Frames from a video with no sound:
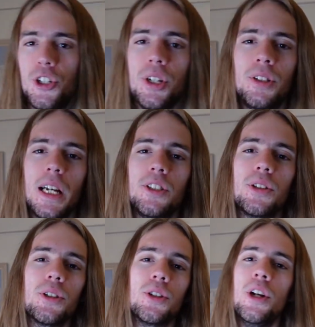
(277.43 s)
she says
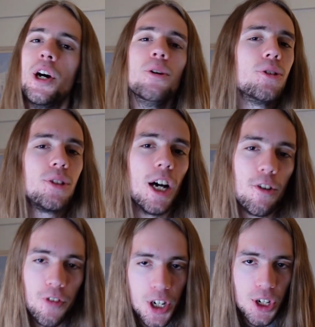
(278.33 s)
there's no
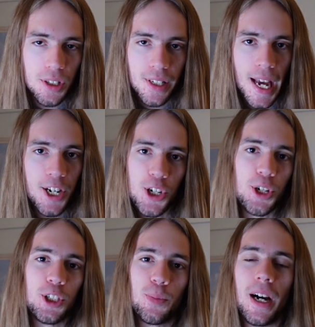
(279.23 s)
selfish
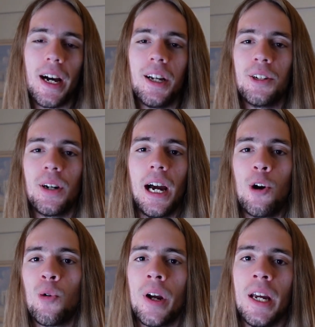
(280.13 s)
intentions behind her
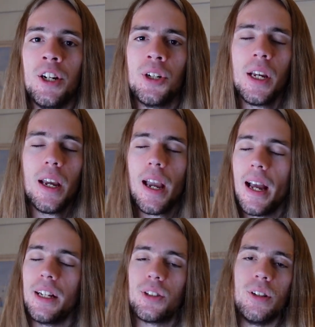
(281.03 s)
outrage,
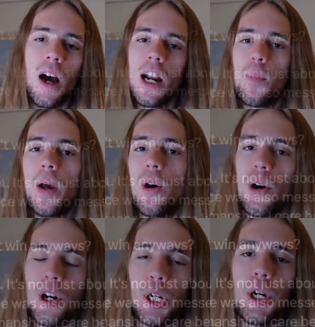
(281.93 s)
and it's not about
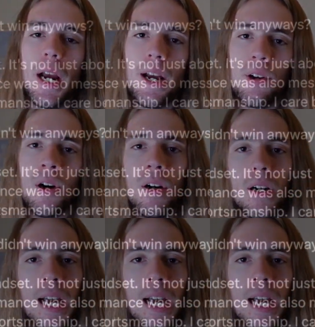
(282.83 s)
her at all,